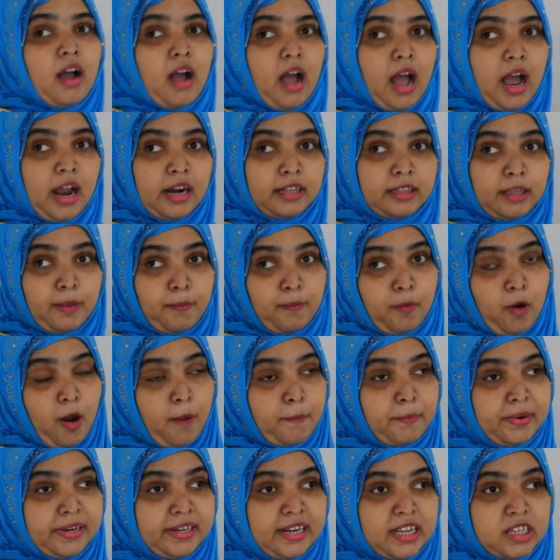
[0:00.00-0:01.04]
are the
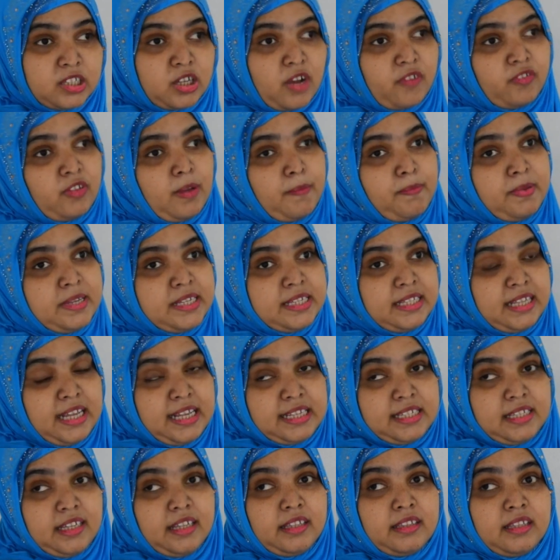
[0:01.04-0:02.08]
properties of the
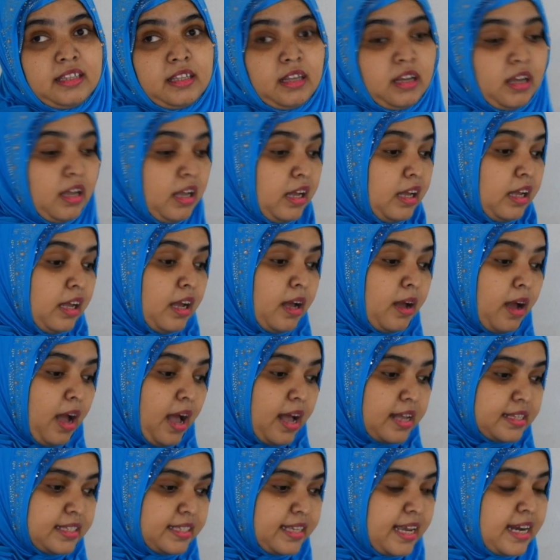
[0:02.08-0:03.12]
business.
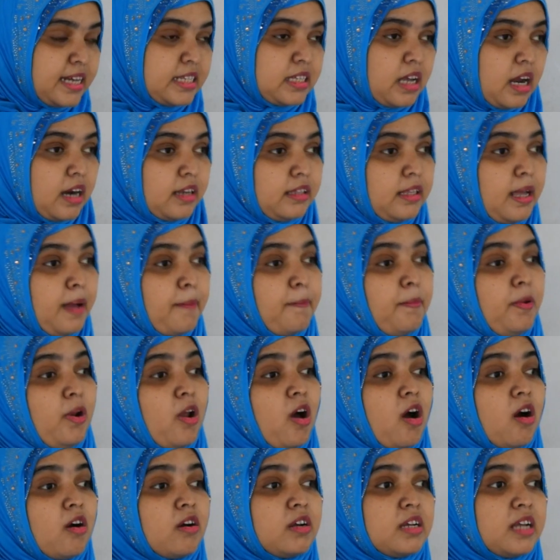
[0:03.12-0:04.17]
Assets are the
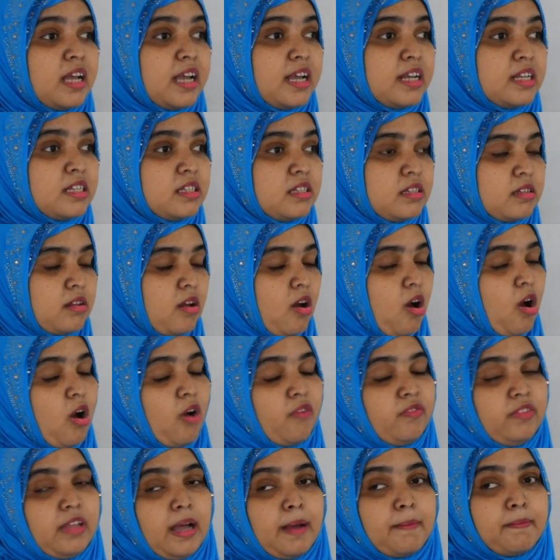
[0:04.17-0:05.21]
belongings
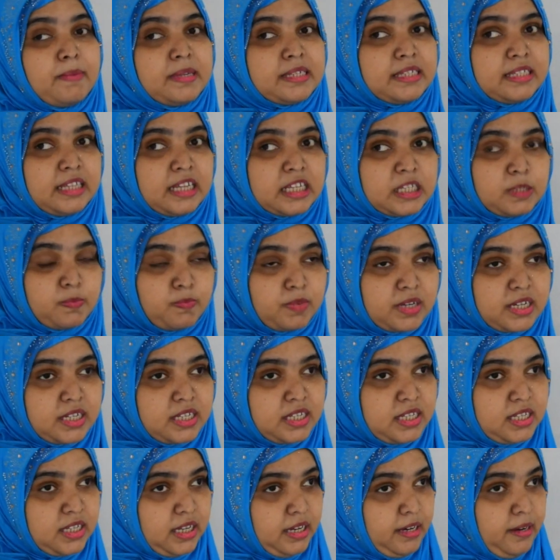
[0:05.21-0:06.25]
of the business
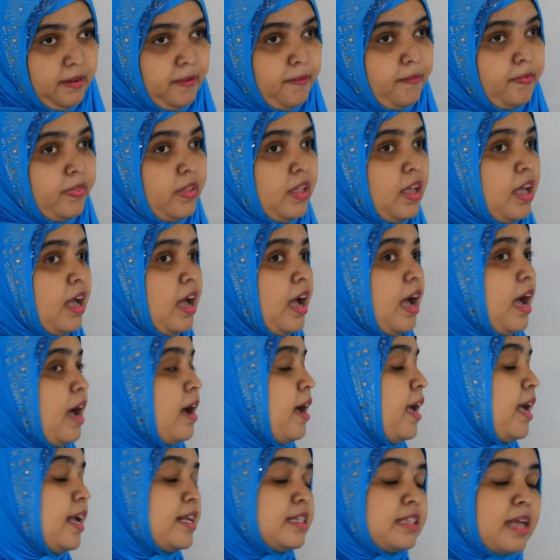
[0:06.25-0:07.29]
person.
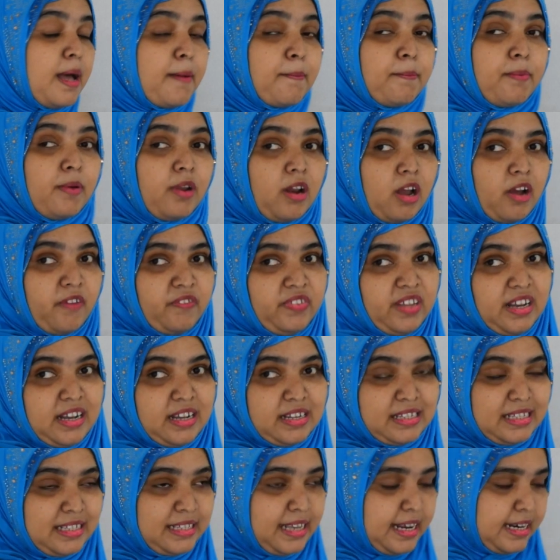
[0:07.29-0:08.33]
Example of the
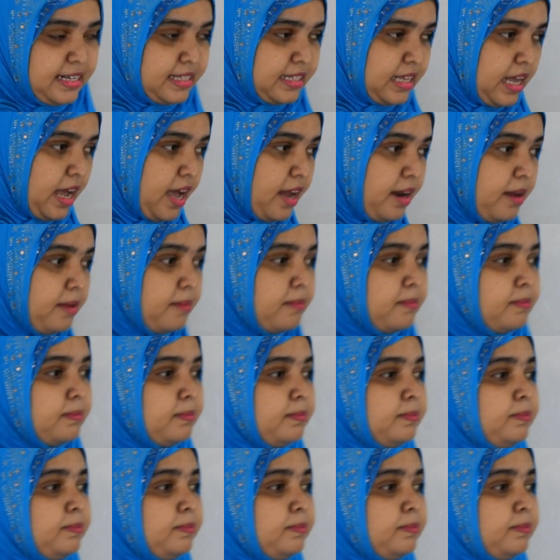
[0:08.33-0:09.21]
assets are